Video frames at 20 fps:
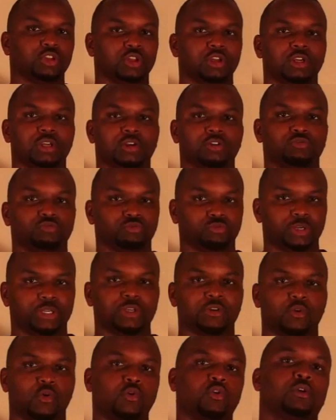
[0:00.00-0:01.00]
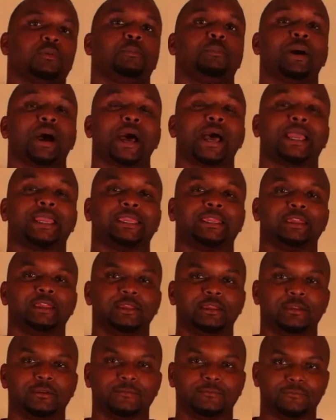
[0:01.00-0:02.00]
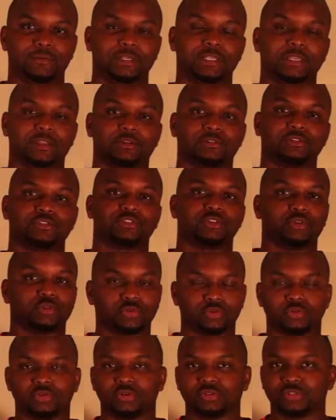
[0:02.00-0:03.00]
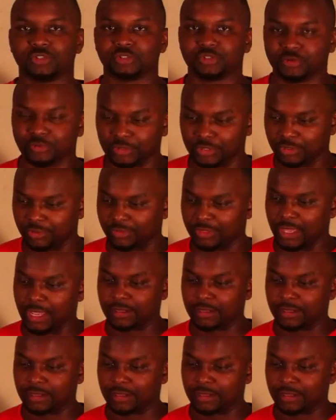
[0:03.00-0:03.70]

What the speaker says: rent, or buy videos. So kudos to Sony on that.